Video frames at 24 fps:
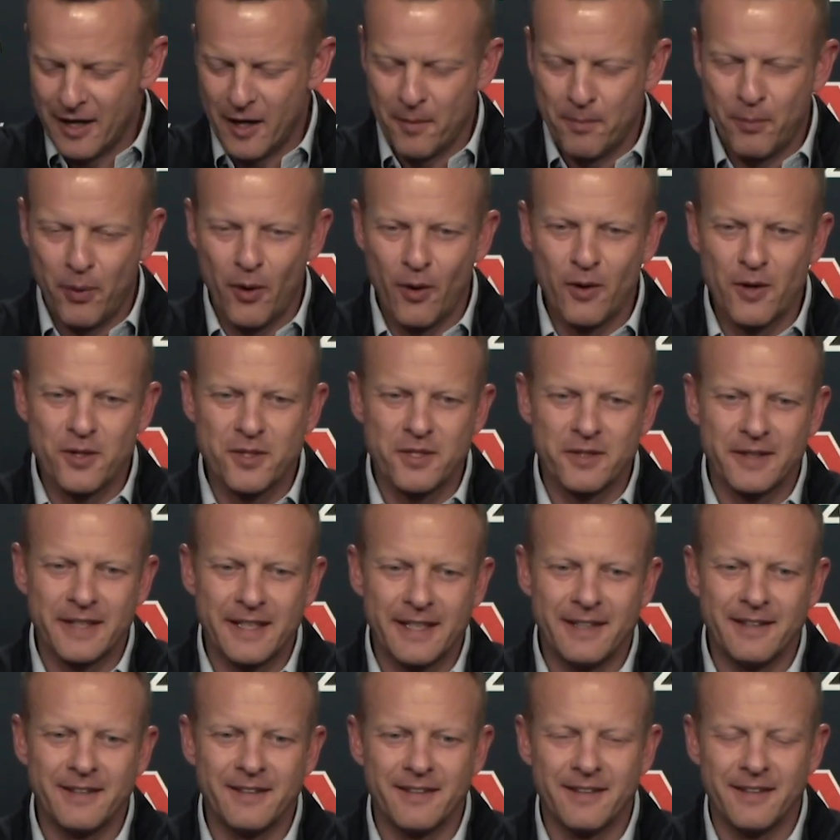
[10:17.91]
personally,
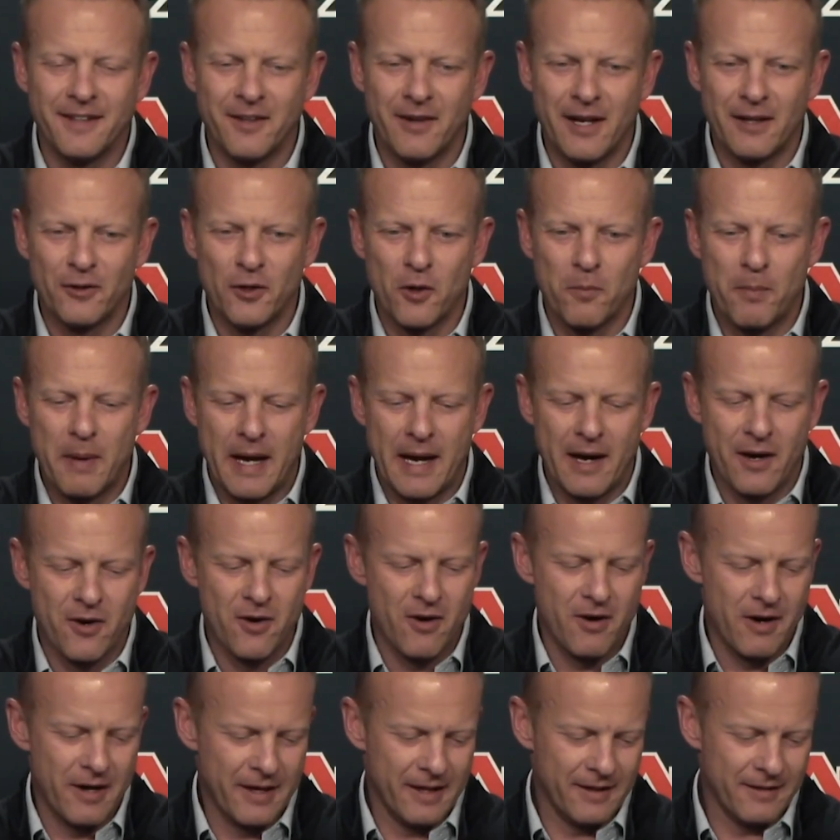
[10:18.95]
you know, I look back
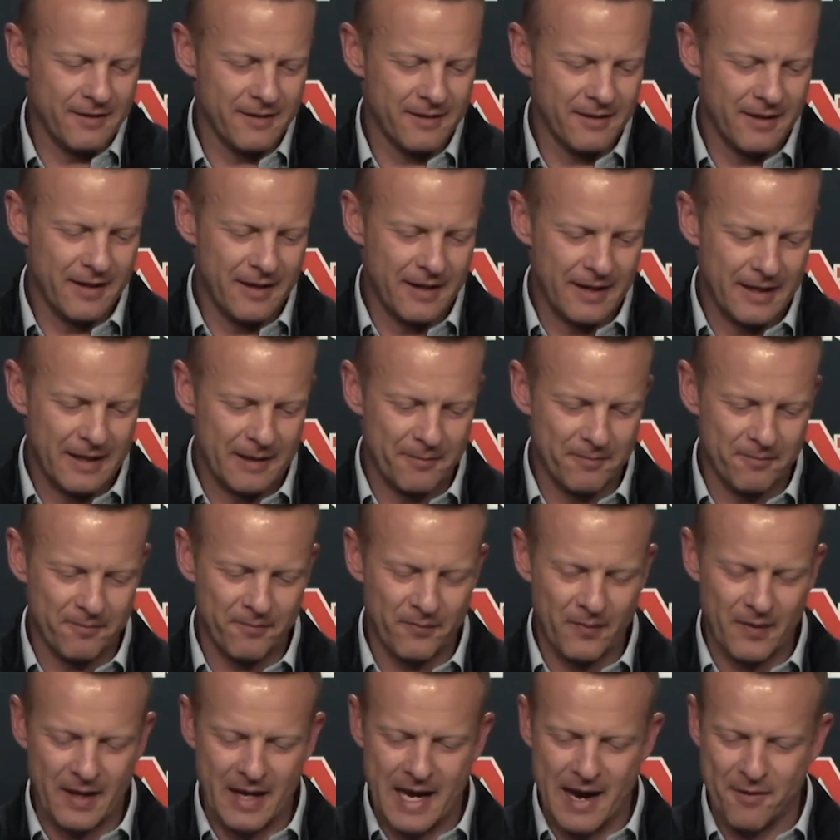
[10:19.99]
on, and
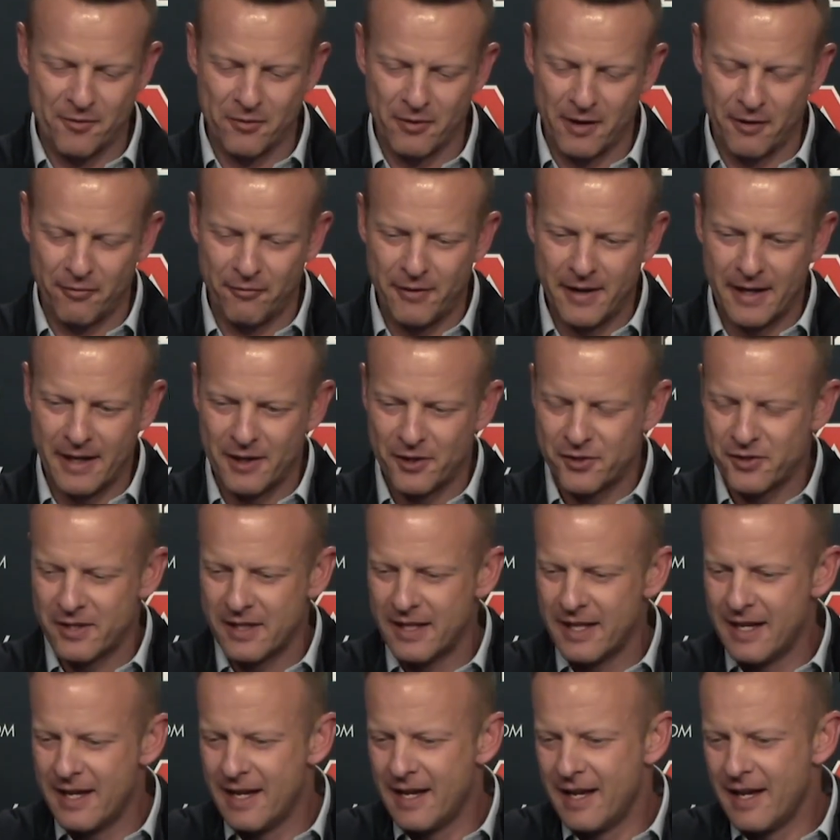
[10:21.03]
after I finished
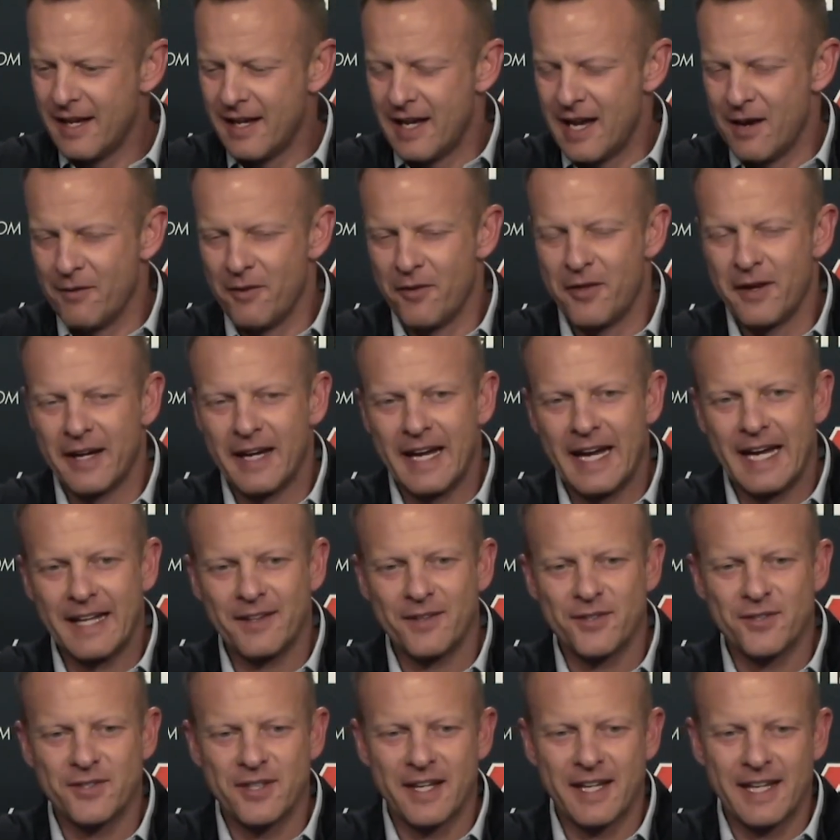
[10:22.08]
everything I had to
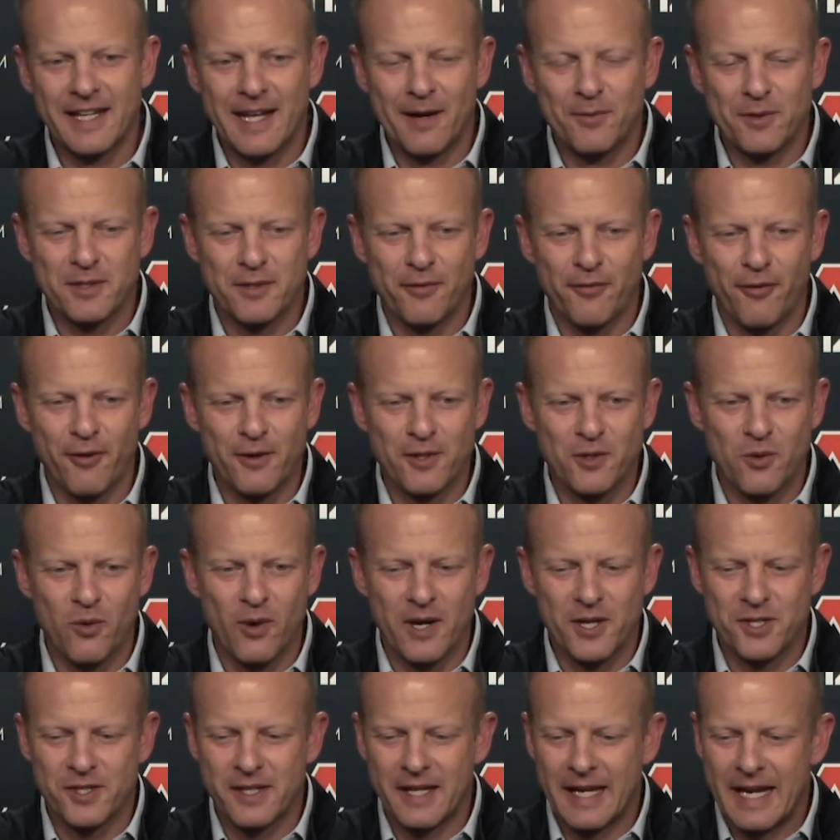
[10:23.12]
say, that was the first
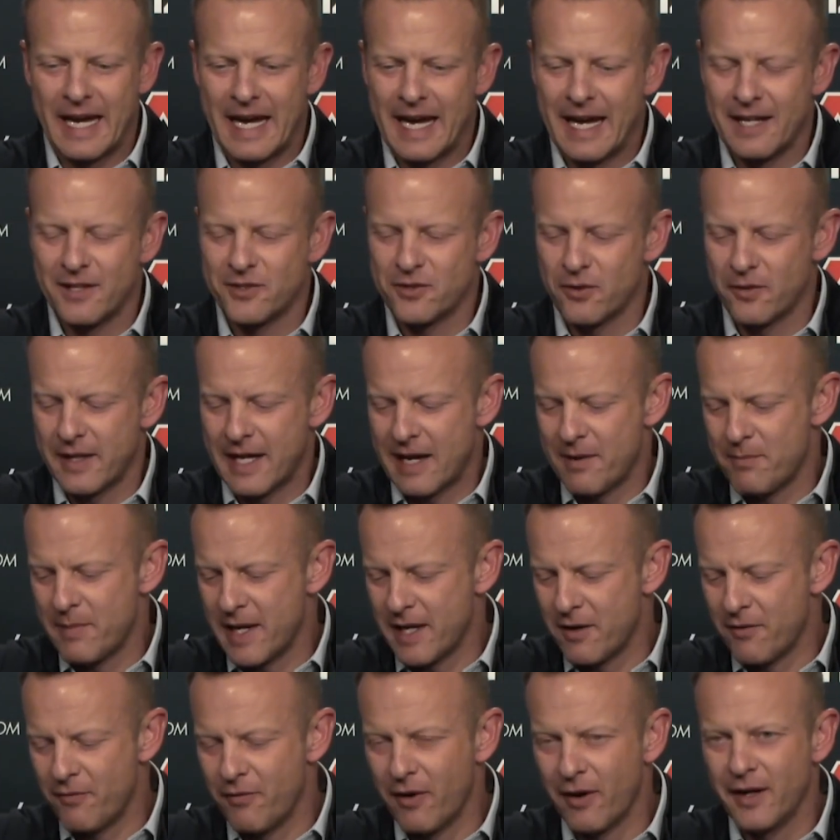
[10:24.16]
question I had. So that made
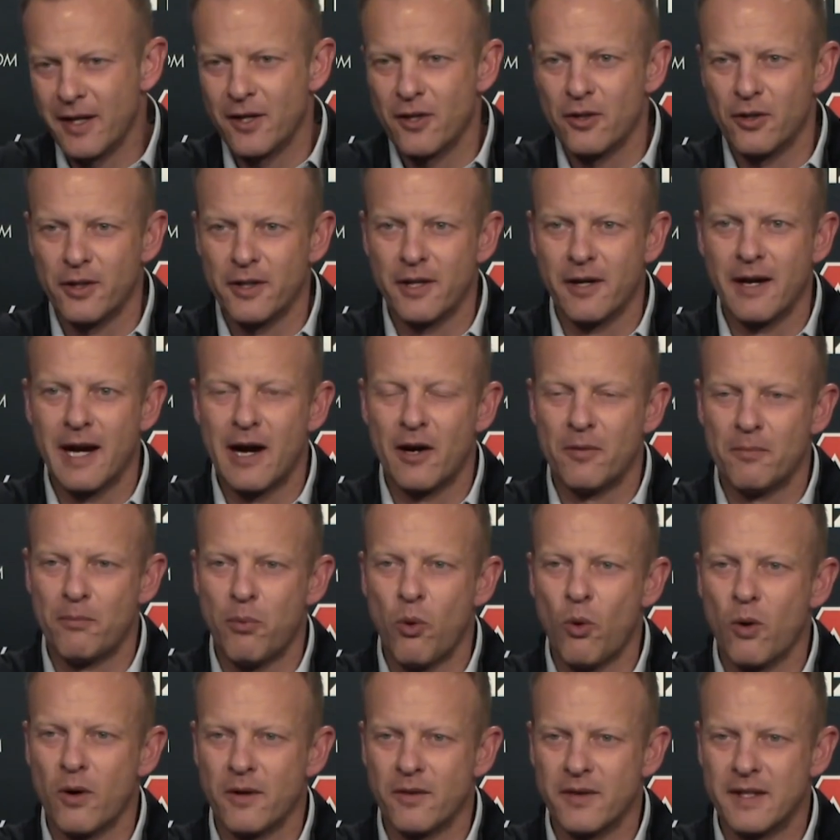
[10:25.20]
it very clear how
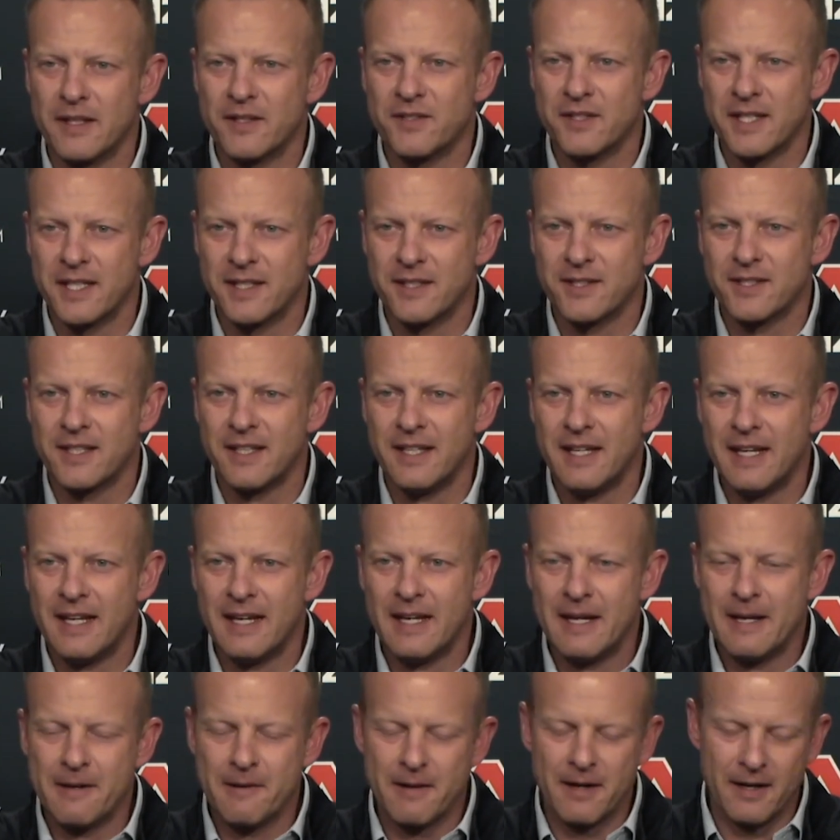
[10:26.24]
important this is.
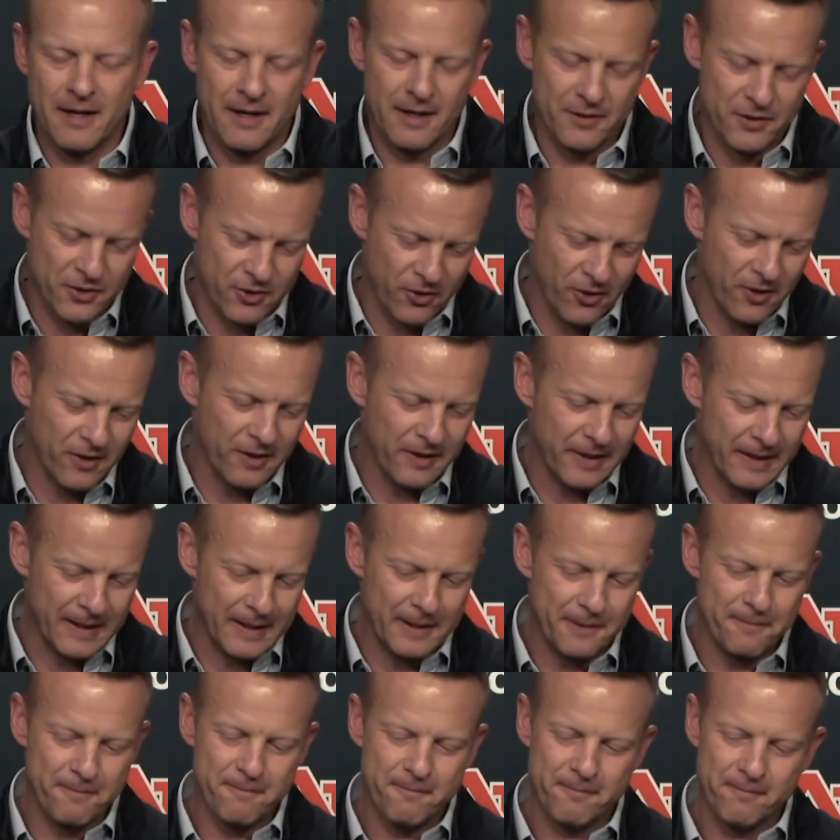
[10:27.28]

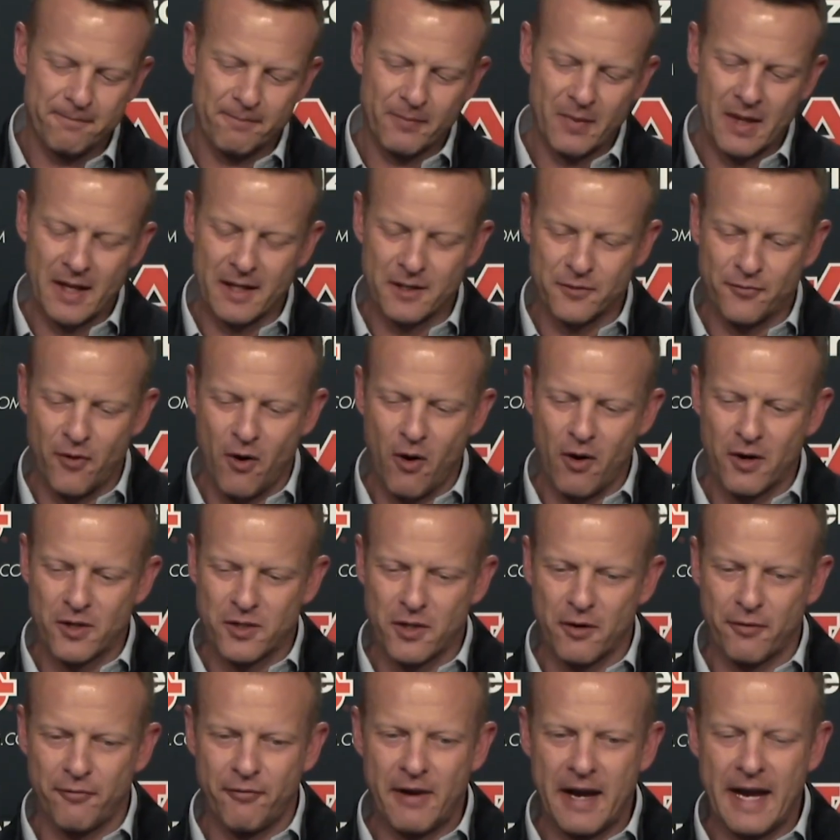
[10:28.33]
Certainly, as far as
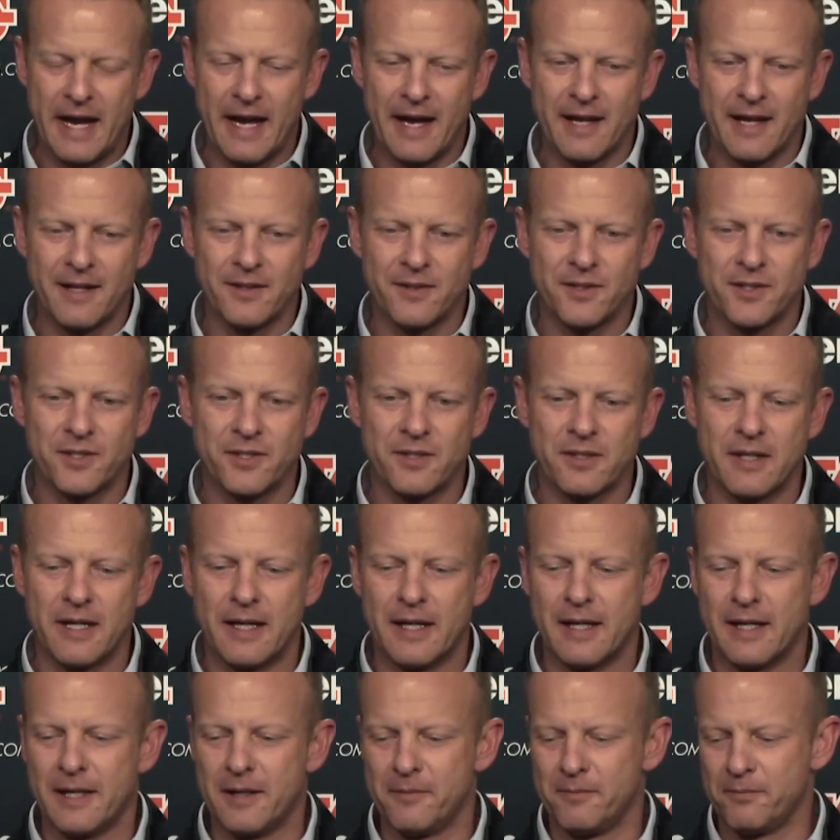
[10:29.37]
our fans,
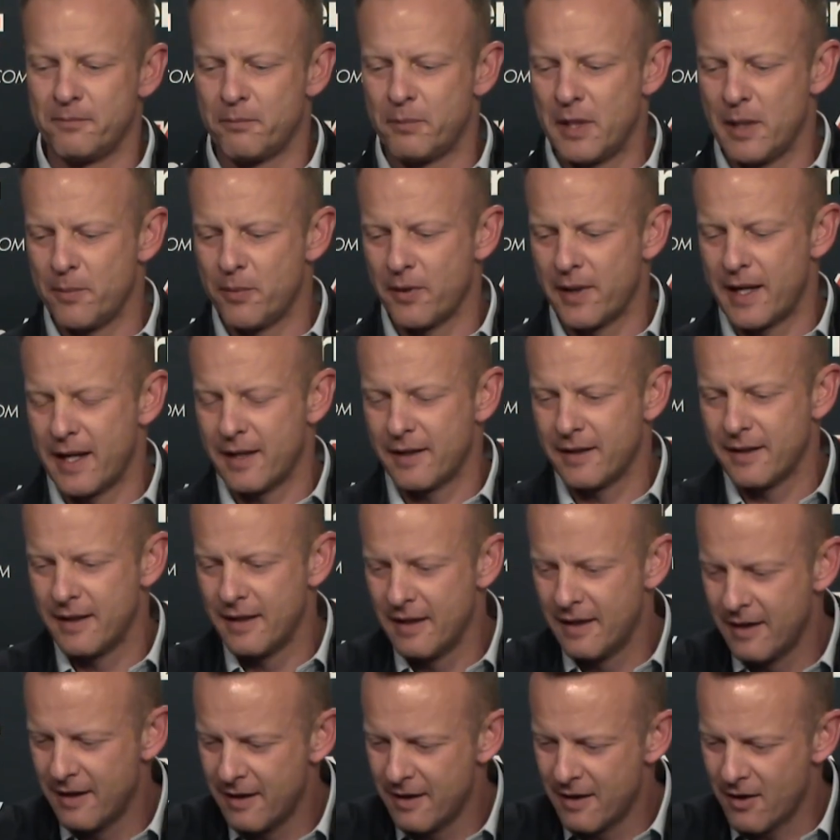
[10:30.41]
people that
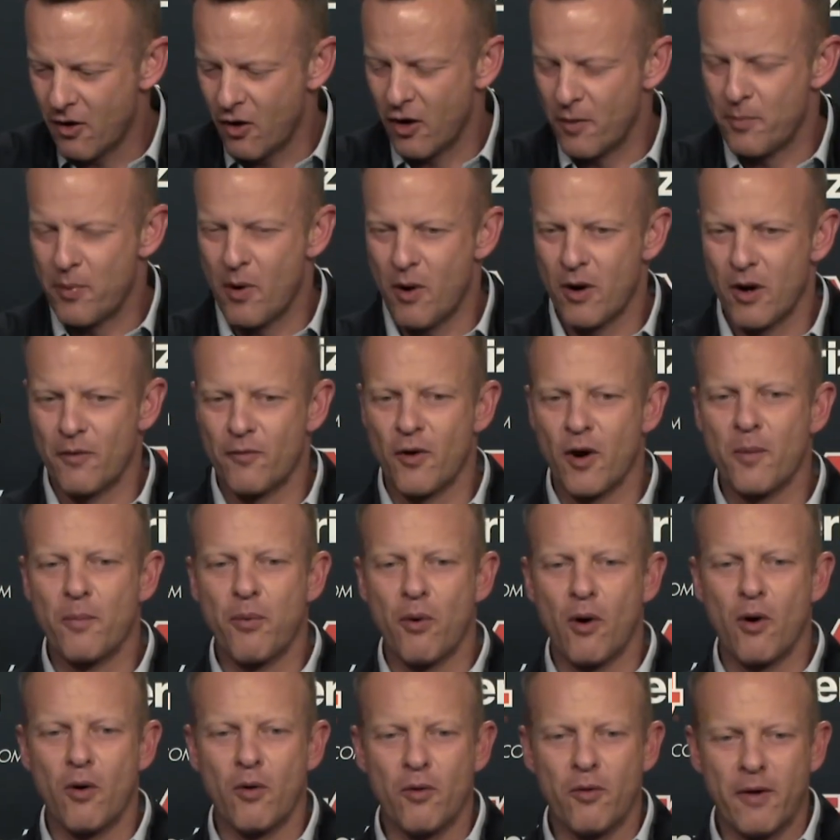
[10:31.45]
are part of our
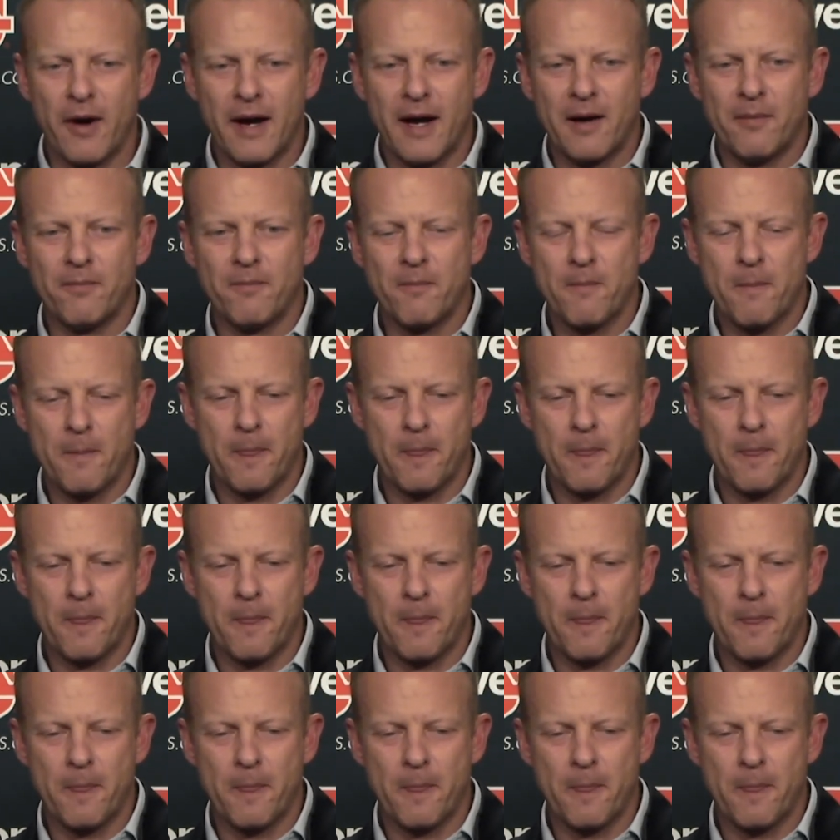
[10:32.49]
program,